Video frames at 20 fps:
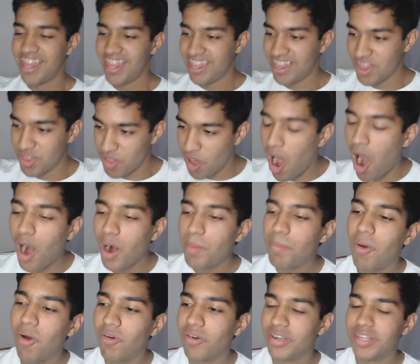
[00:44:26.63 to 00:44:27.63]
our
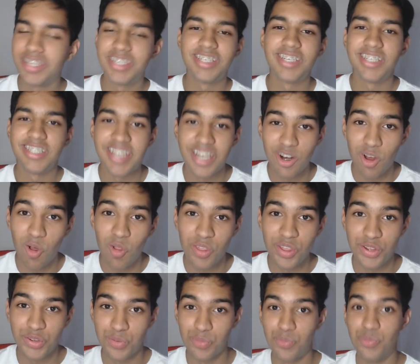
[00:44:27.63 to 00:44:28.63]
opponents said all these
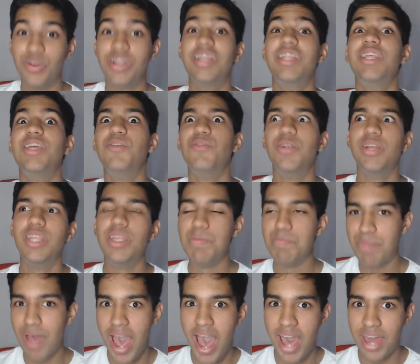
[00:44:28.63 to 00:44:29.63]
really, really
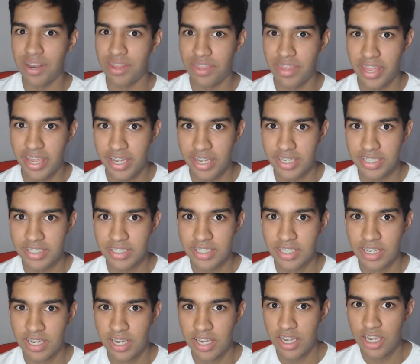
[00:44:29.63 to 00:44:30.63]
bad things.
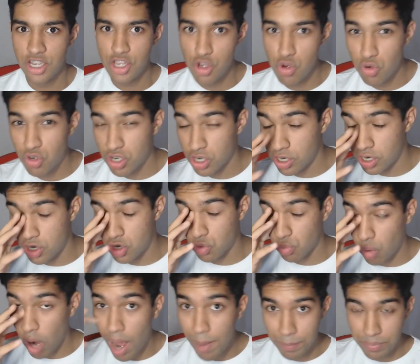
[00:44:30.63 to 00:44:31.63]
You should
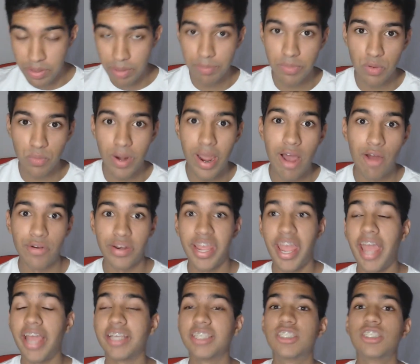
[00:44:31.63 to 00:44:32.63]
drop them the round
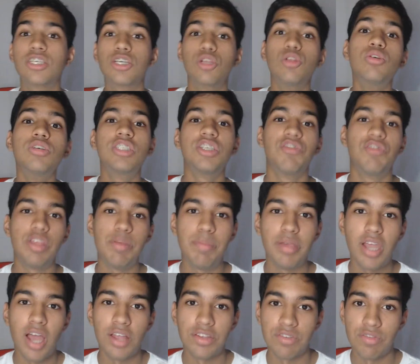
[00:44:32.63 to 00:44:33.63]
exclusively because
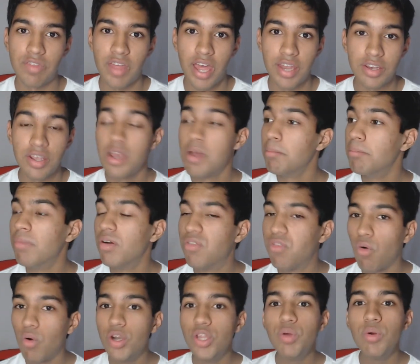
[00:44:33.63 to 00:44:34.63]
of that. Before
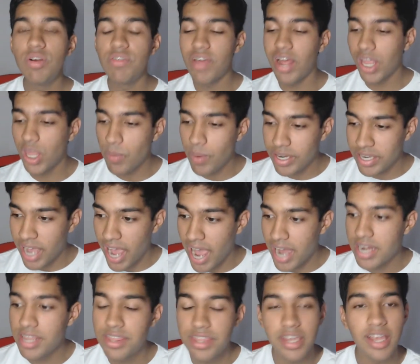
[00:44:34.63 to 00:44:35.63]
you evaluate anything
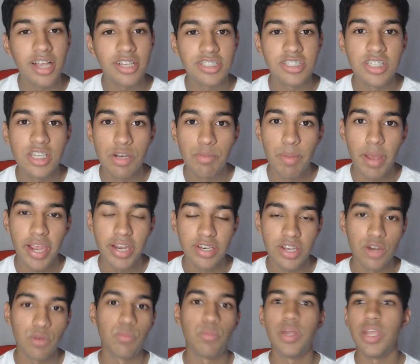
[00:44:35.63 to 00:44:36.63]
else in the debate, and
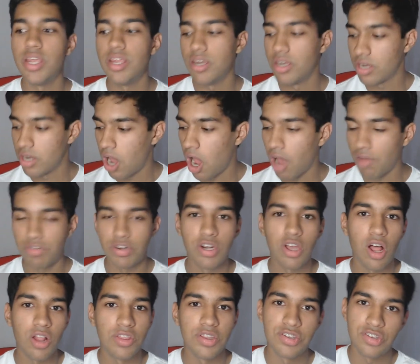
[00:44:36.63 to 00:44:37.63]
we often call this
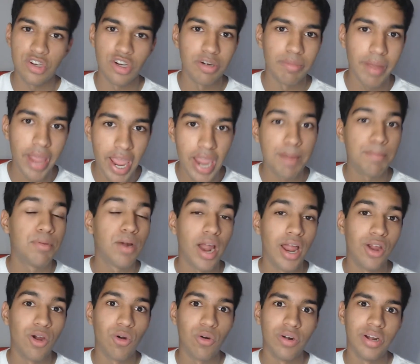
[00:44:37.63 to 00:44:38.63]
term a
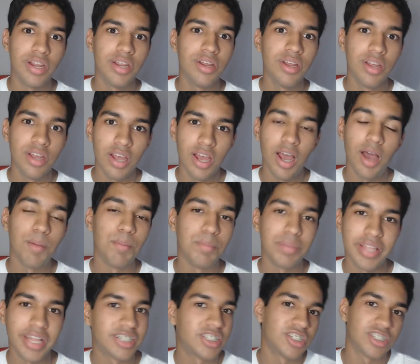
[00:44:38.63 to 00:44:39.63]
priori, but that's
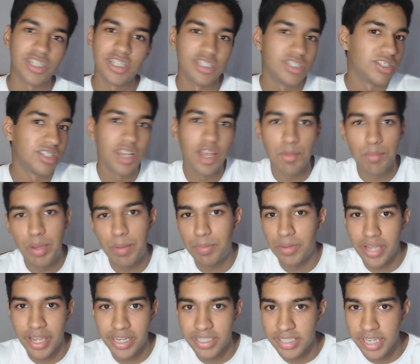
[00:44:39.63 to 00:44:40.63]
just because people like
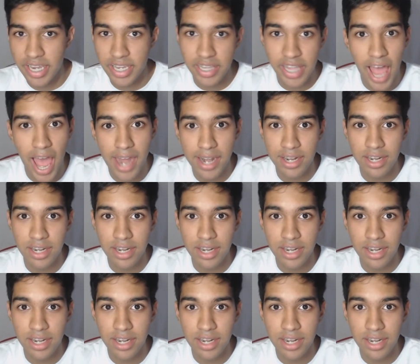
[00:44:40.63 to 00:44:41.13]
saying Latin,